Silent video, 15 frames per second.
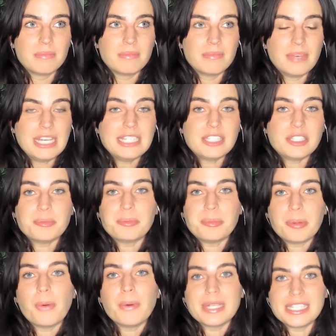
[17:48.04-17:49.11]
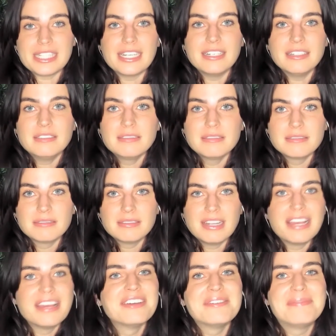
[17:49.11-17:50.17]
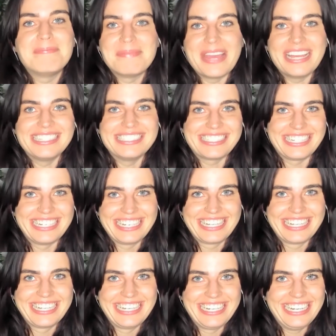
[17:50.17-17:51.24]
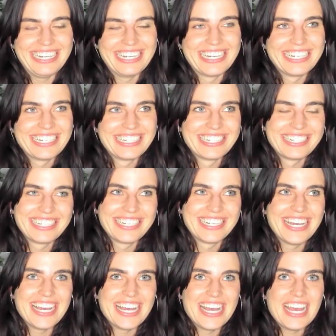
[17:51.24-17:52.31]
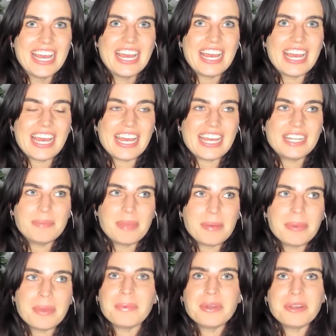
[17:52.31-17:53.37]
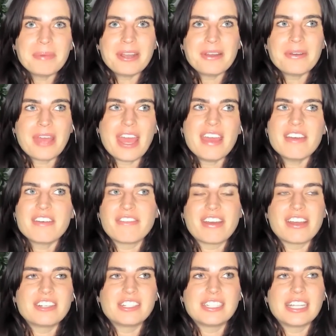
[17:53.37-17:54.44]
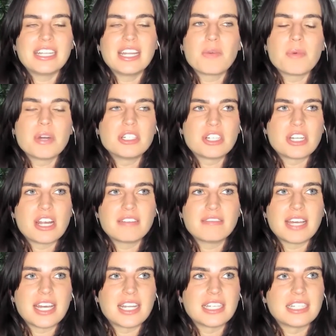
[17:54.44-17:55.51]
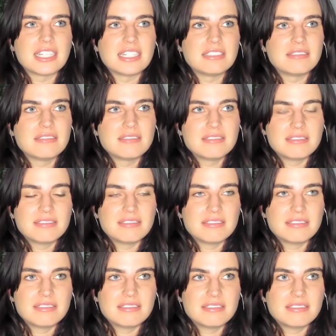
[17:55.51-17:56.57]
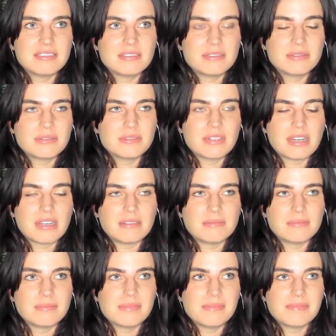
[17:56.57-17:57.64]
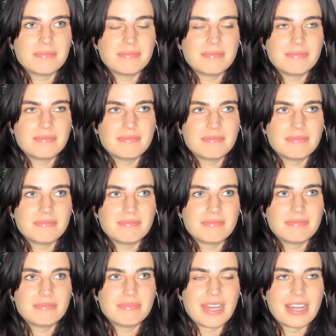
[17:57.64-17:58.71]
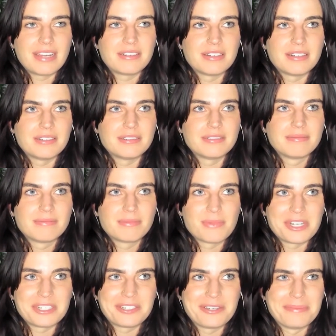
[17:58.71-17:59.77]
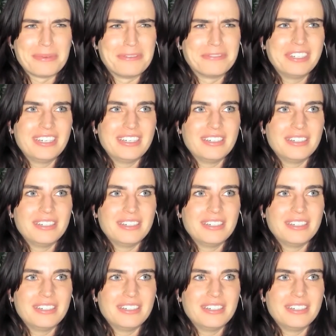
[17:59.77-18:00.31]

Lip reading: It's poison, basically. And maybe it would have been okay if I just had like one shot of that and then, I don't know, watched a movie